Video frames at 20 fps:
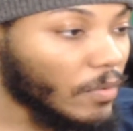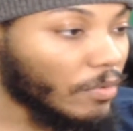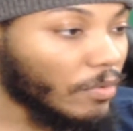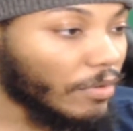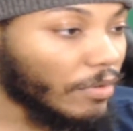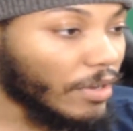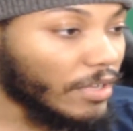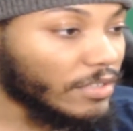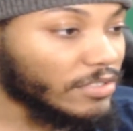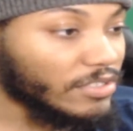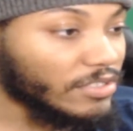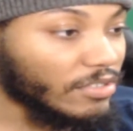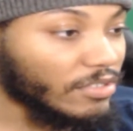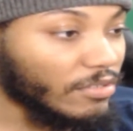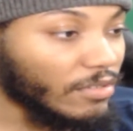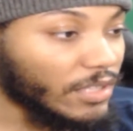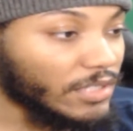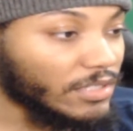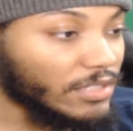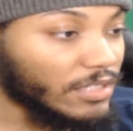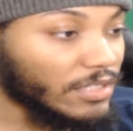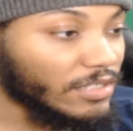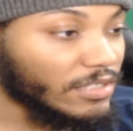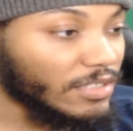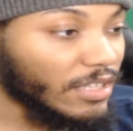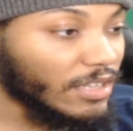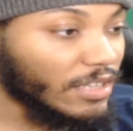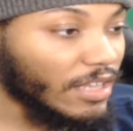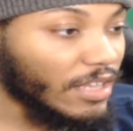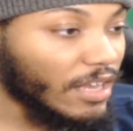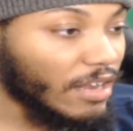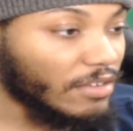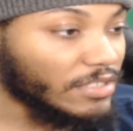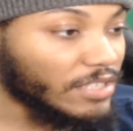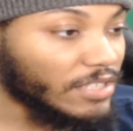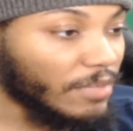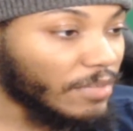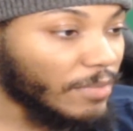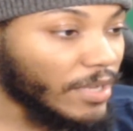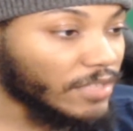All right, so let's get that out. He
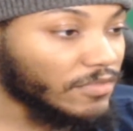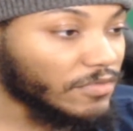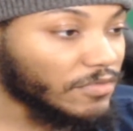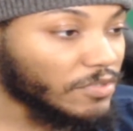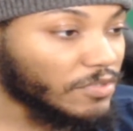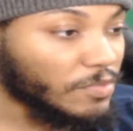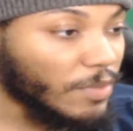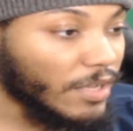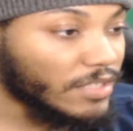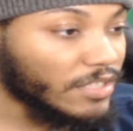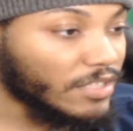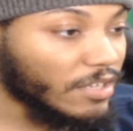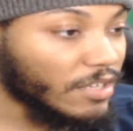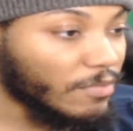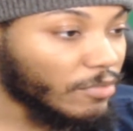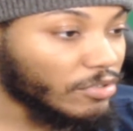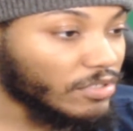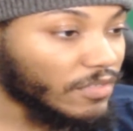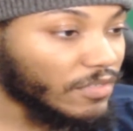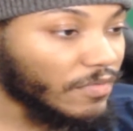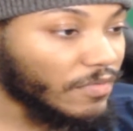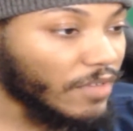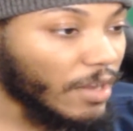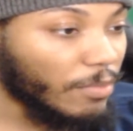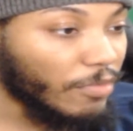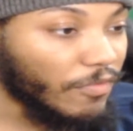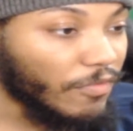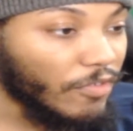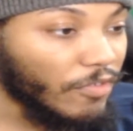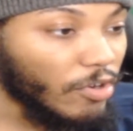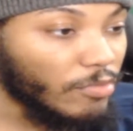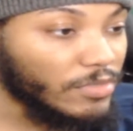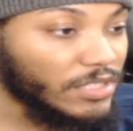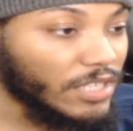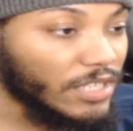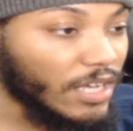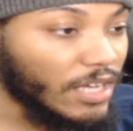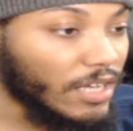said, "Master respect to Cambosis for that performance.